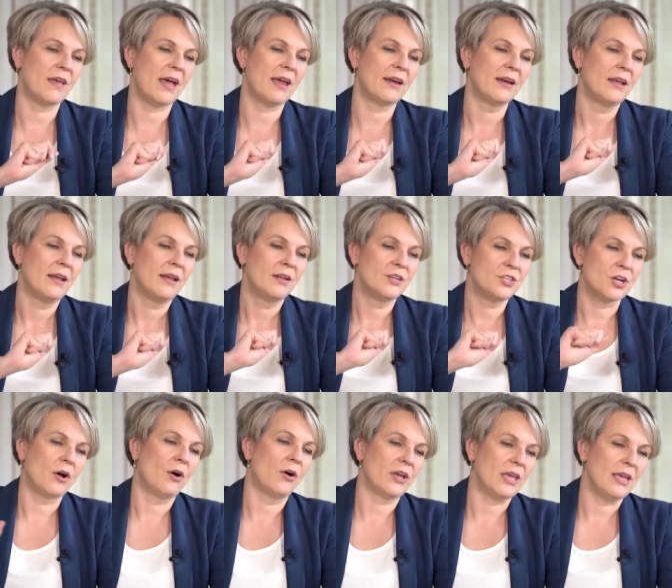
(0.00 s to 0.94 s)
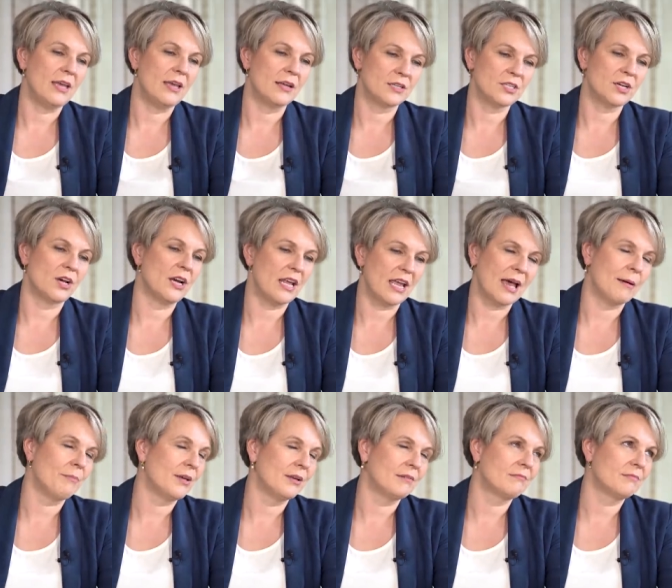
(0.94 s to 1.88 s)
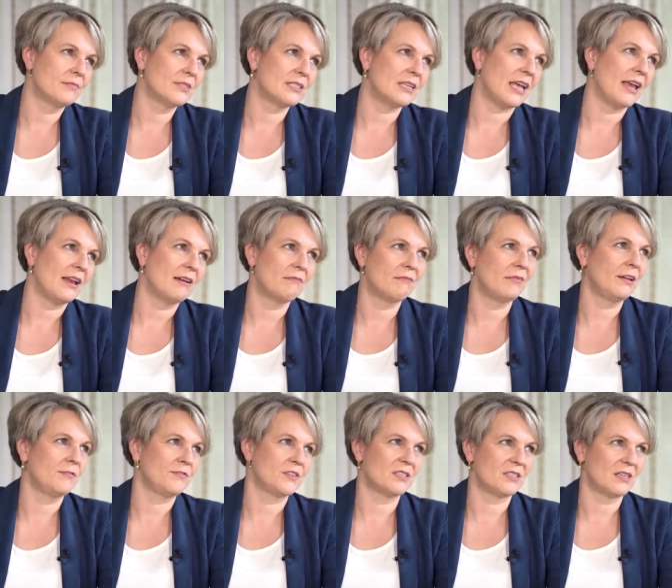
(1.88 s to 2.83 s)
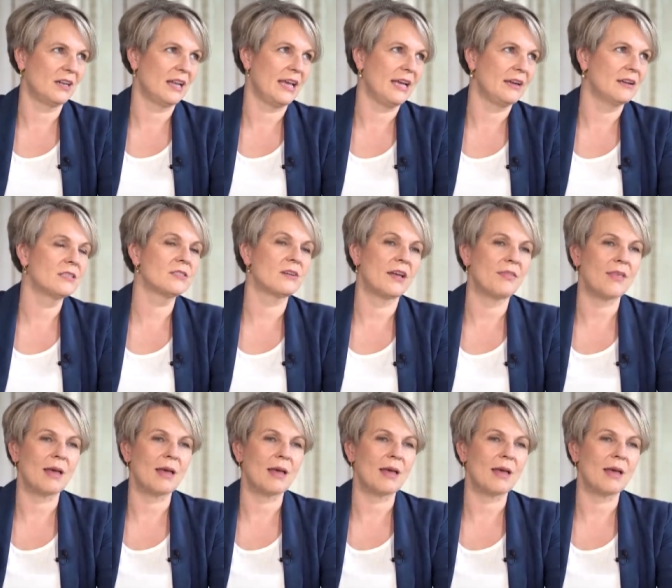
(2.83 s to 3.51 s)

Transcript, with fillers: that Joe Hockey and Tony Abbott said lifters and leaners, right?